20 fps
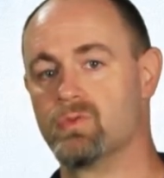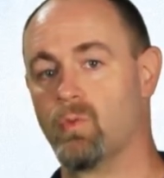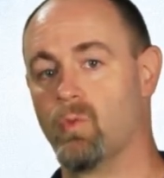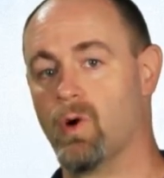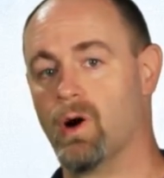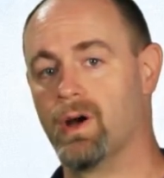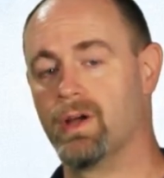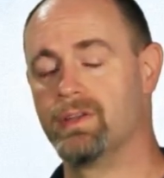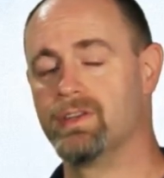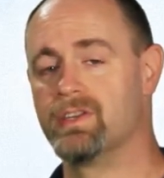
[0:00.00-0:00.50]

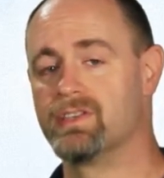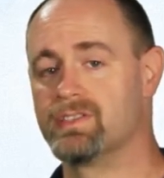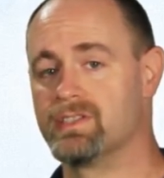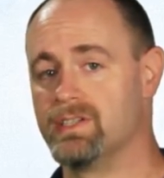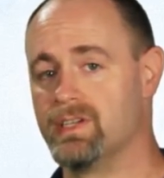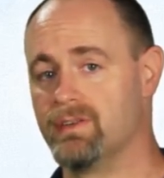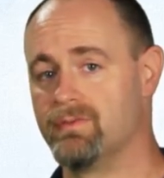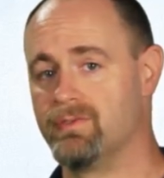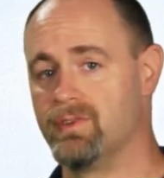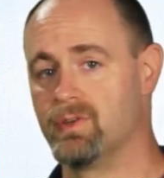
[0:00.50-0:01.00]
One, to
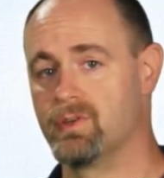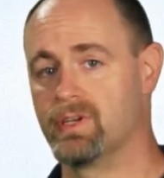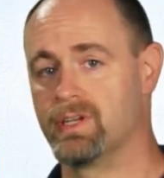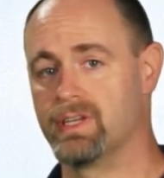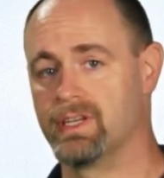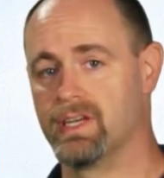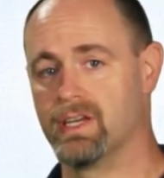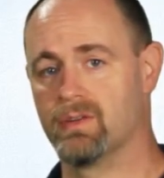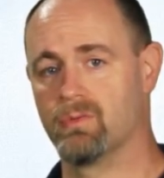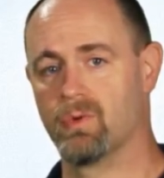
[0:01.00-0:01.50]
see if you
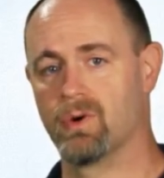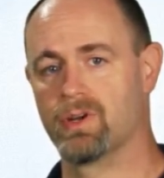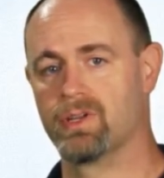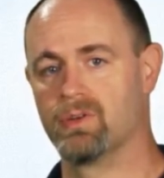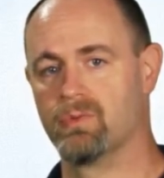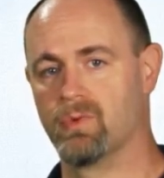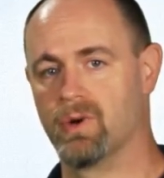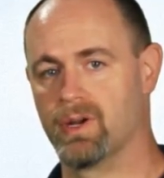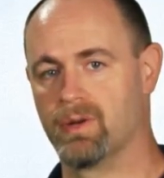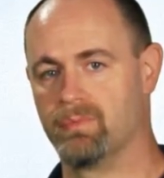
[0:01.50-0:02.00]
can get where
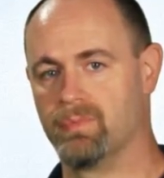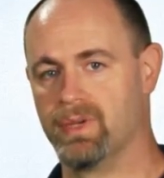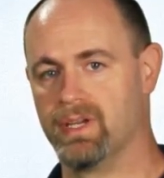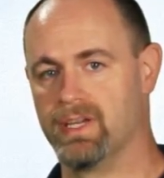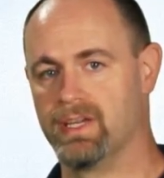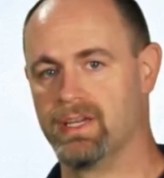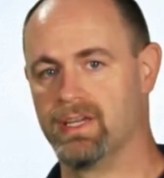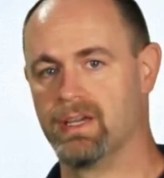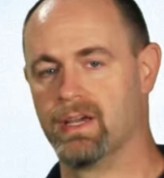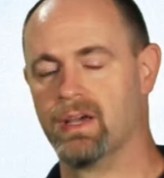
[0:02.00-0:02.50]
you want to
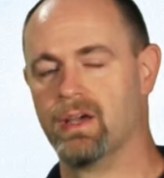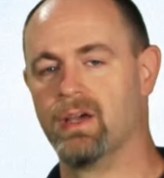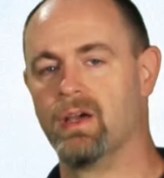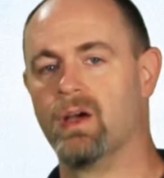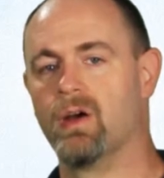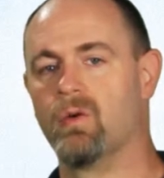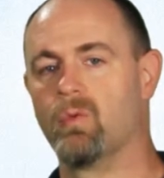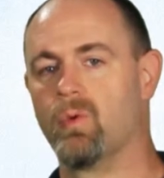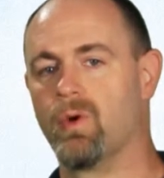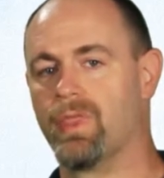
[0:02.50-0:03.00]
be
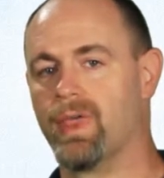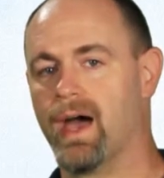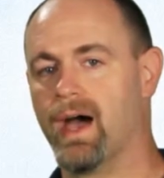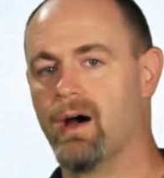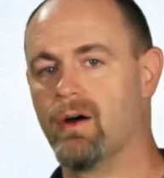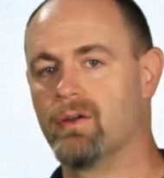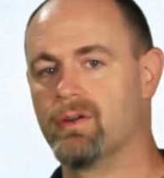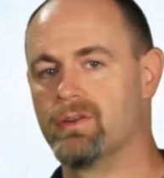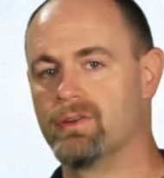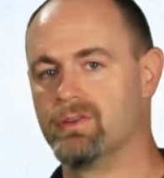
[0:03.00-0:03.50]

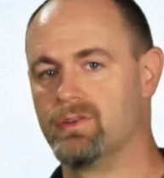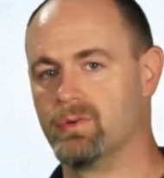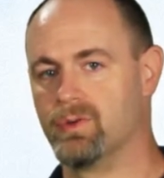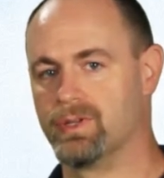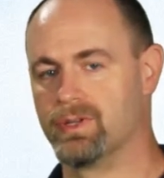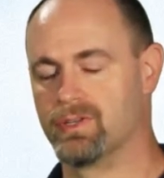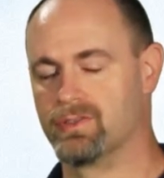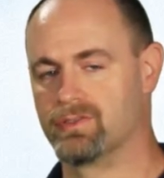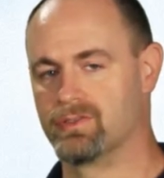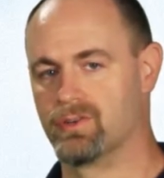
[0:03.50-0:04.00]
without
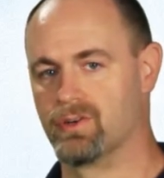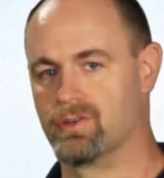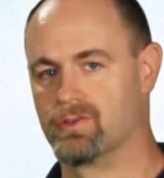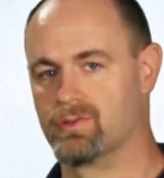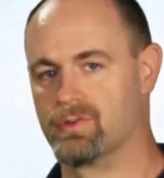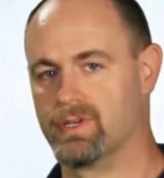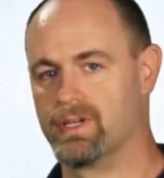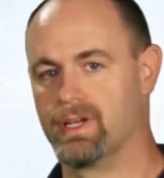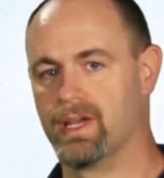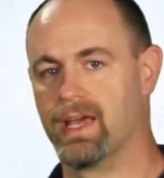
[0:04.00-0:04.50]
doing the
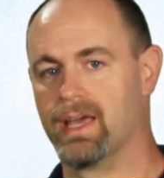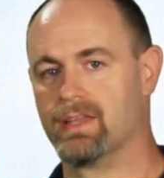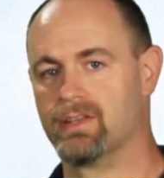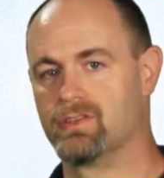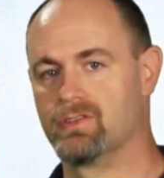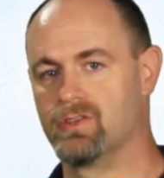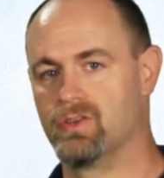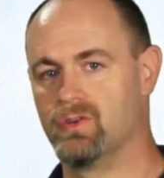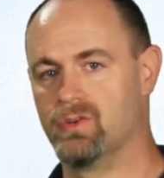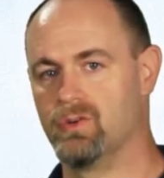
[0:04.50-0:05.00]
surgery,
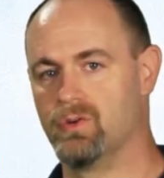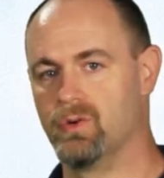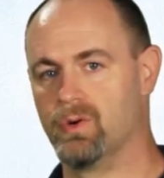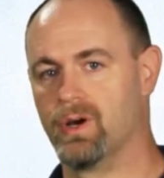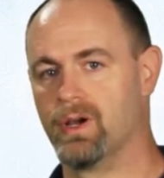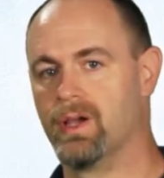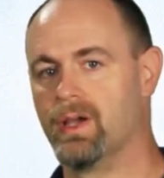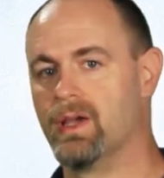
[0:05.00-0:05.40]
and two,